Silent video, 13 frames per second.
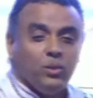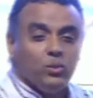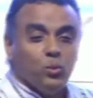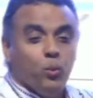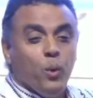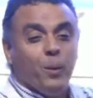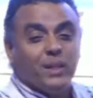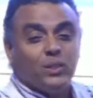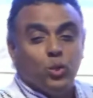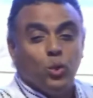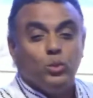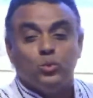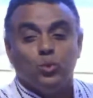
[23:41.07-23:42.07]
We were
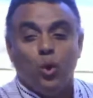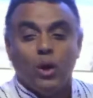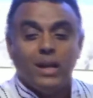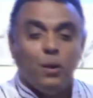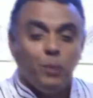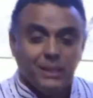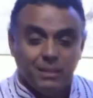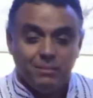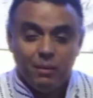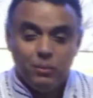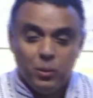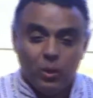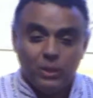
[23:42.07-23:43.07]
told to order whatever
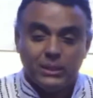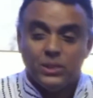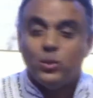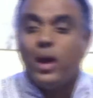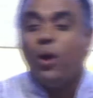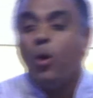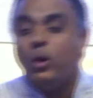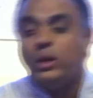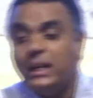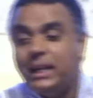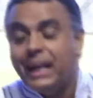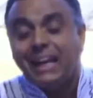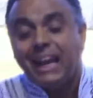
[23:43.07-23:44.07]
we wanted, so I ordered
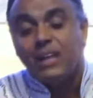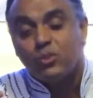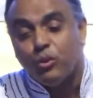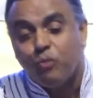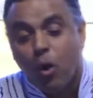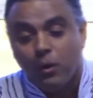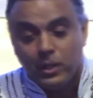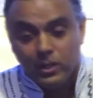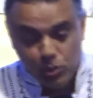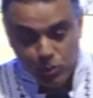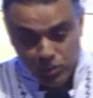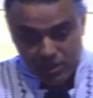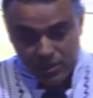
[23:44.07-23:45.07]
a glass of orange
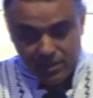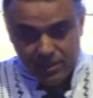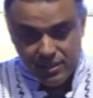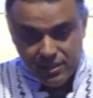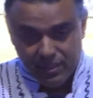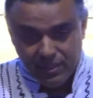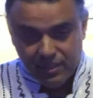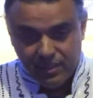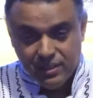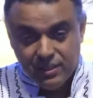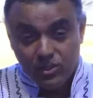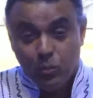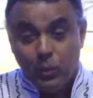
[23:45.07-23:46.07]
juice.
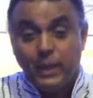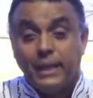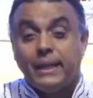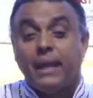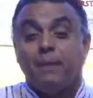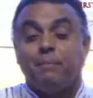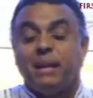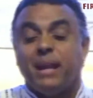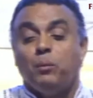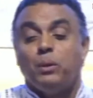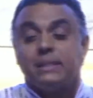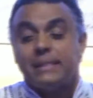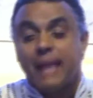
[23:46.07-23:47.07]
So when it came and I
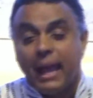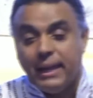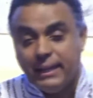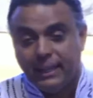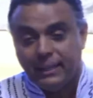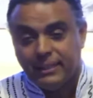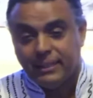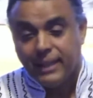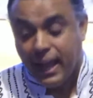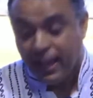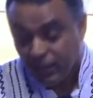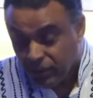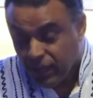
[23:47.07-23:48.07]
was signing, I
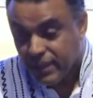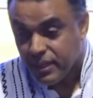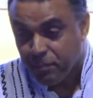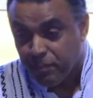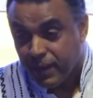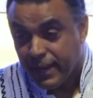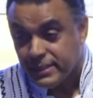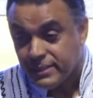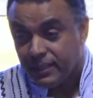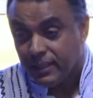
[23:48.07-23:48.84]
looked at the price.